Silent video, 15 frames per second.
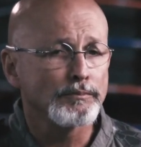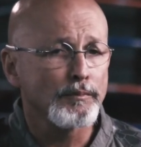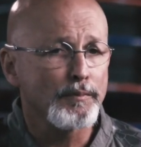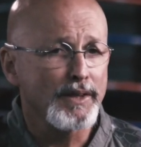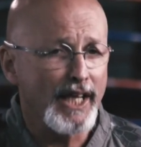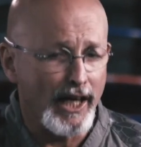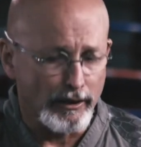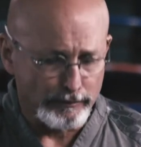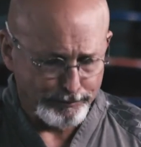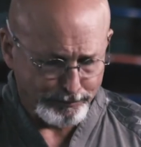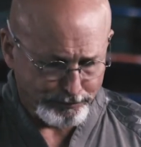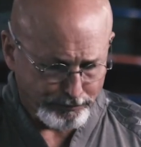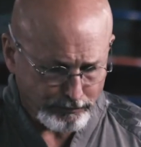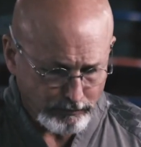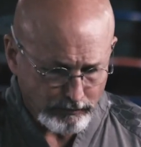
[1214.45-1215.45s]
Now,
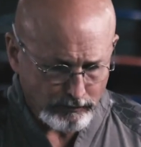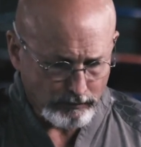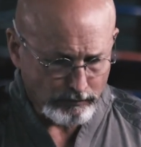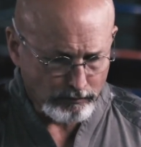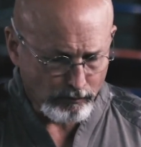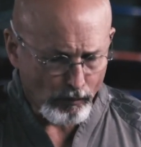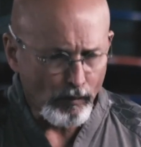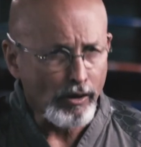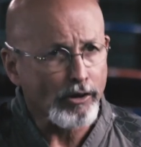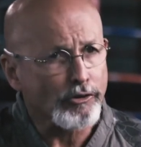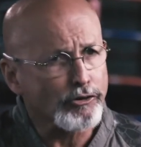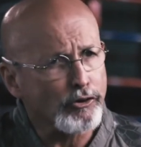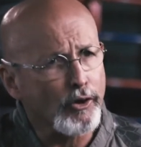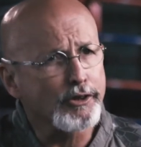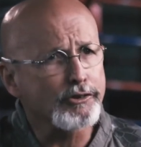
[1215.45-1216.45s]

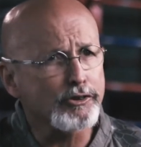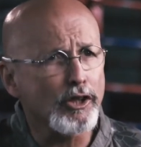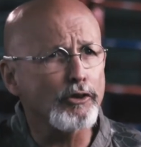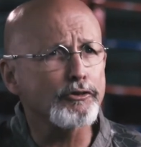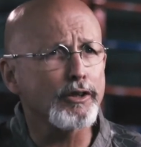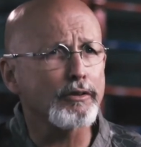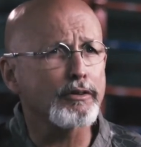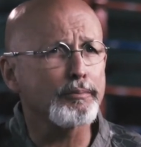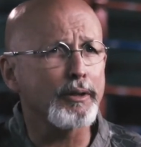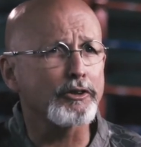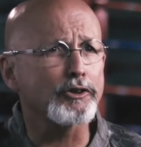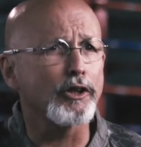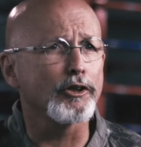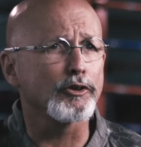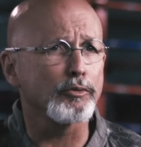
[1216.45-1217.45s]
so he shows up to my
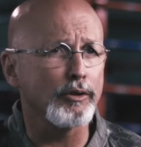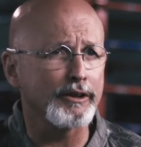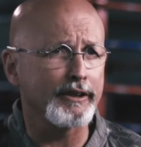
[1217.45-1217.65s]
church one day.